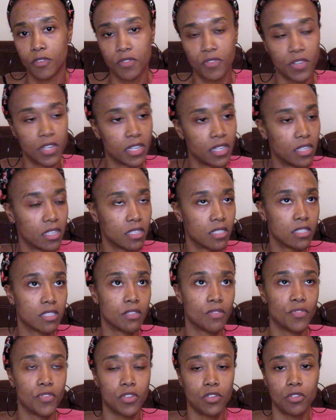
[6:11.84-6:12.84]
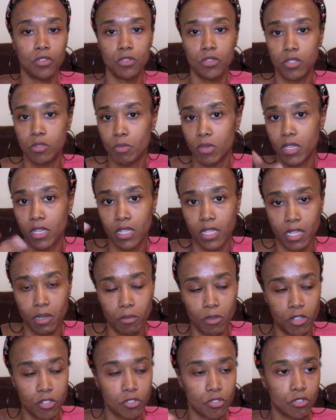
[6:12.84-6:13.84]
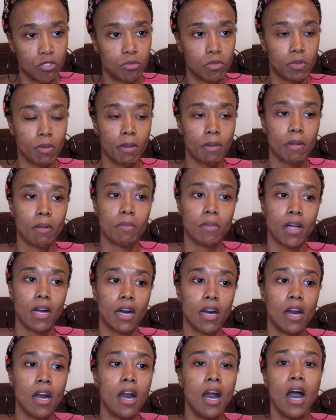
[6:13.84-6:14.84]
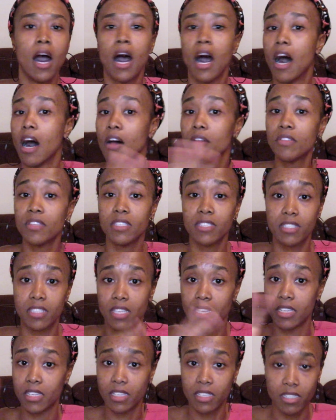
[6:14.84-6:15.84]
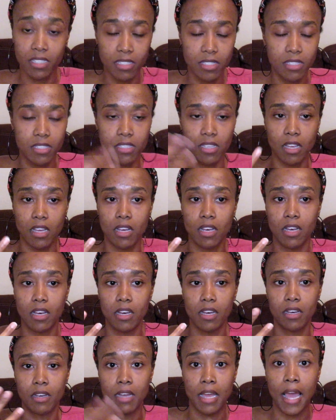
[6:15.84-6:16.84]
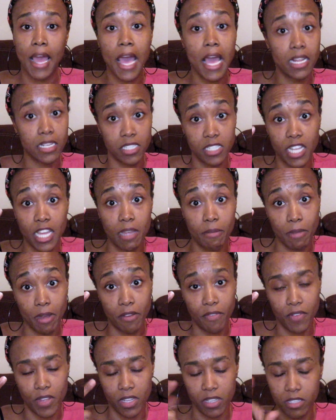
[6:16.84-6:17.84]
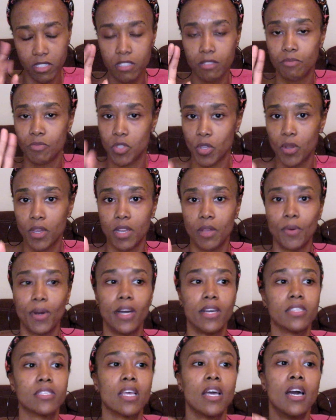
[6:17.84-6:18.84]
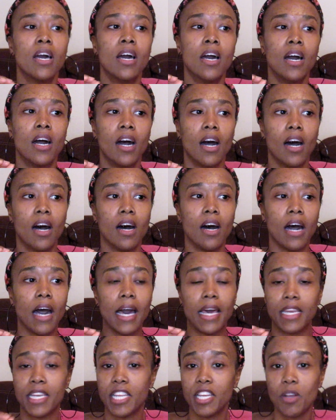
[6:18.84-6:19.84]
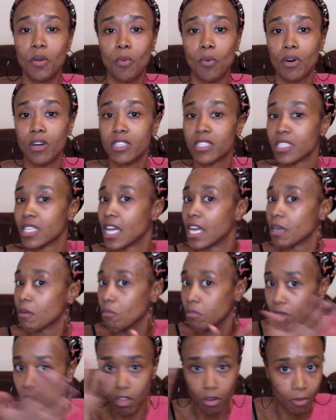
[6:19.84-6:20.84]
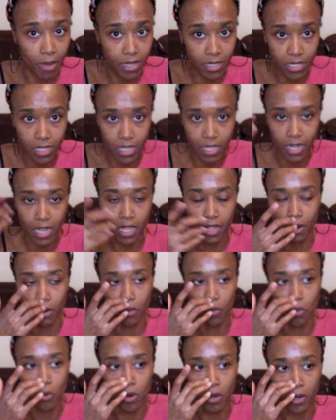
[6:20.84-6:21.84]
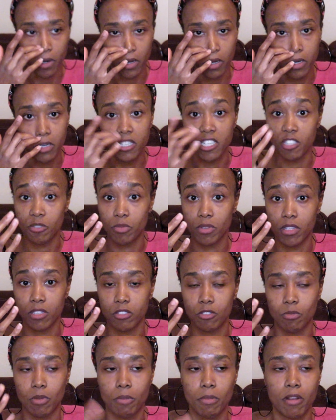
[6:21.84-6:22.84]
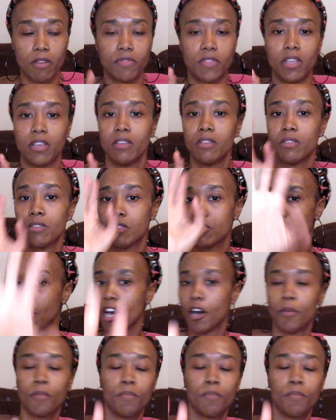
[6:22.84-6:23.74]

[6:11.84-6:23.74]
fungus foods, meaning like mushrooms, blah, blah, blah. All these things agitate my face. So anyways, I didn't want to like blow my skin out of the water just because it's my birthday. So